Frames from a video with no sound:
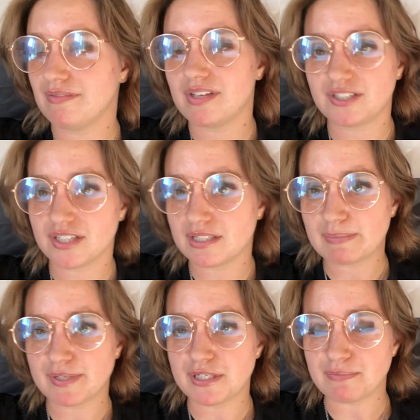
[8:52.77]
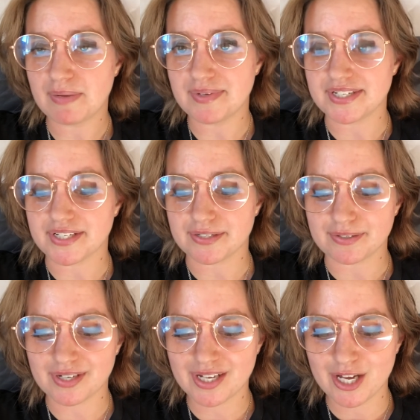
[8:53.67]
just as much as women do,
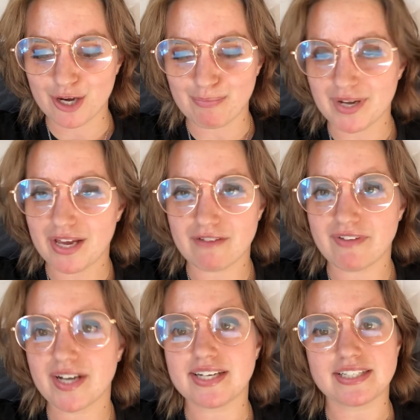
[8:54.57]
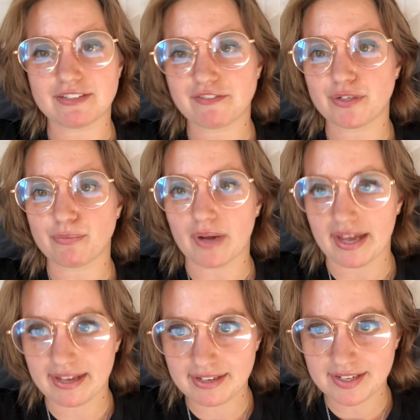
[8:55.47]
but in a very different
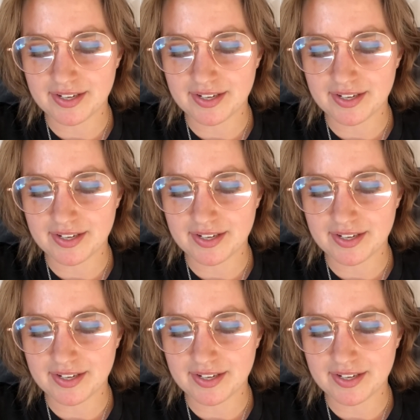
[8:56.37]
way.